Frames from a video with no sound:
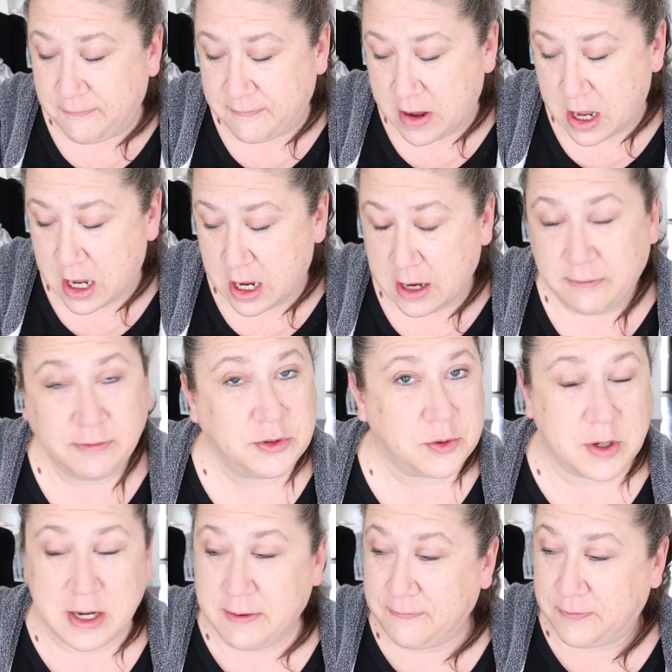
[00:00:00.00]

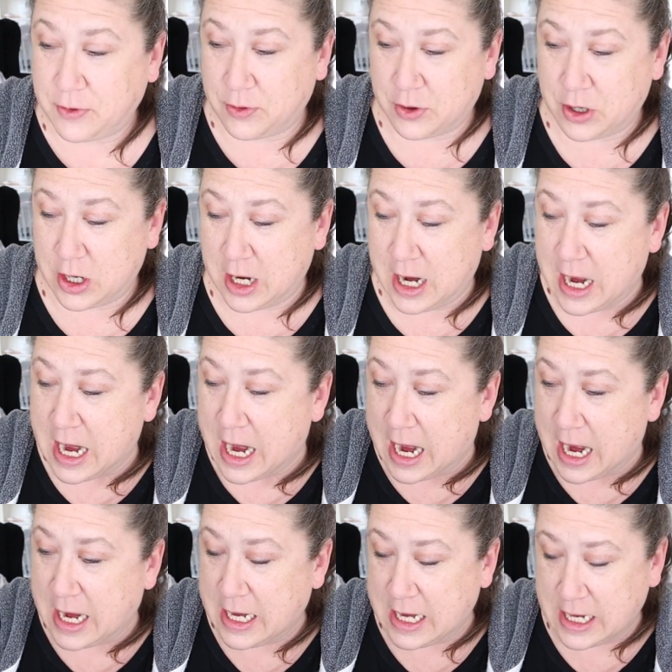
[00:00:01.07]
$5.24
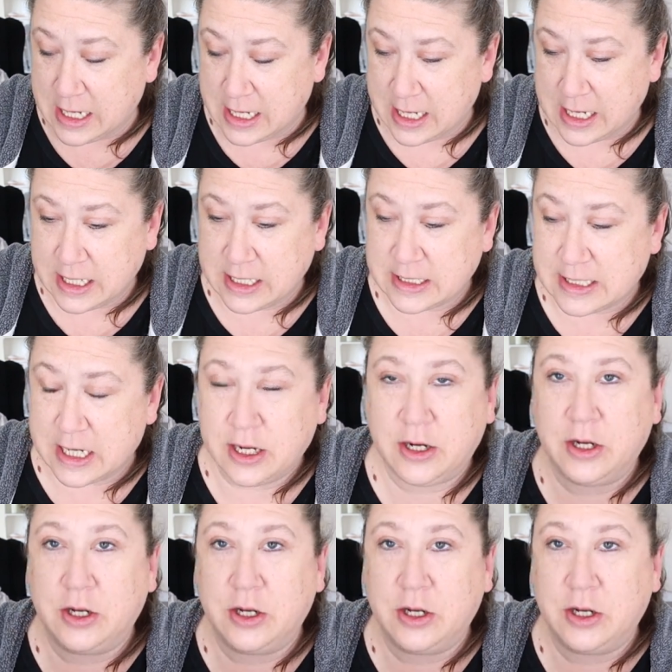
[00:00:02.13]
and it is a